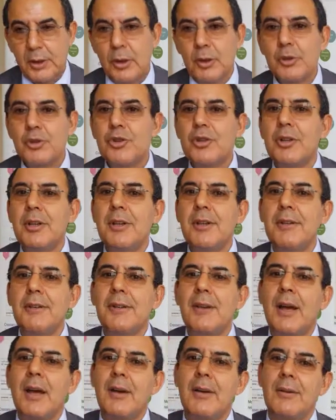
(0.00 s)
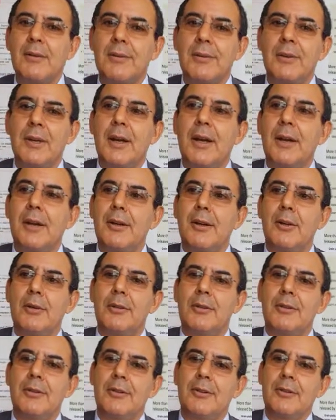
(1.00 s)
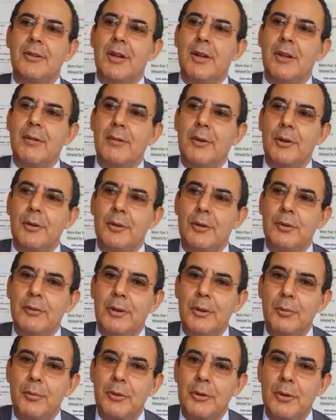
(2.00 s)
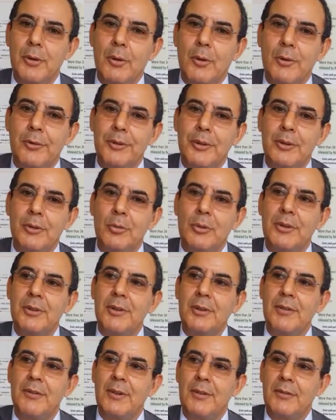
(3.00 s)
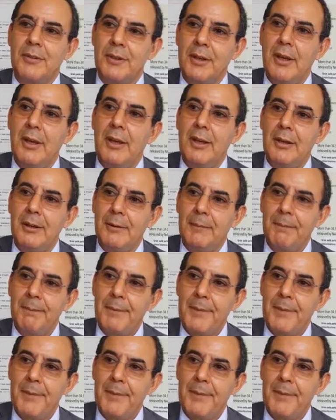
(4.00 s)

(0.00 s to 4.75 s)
countries have signed on the Sustainable Development Goals in 2015,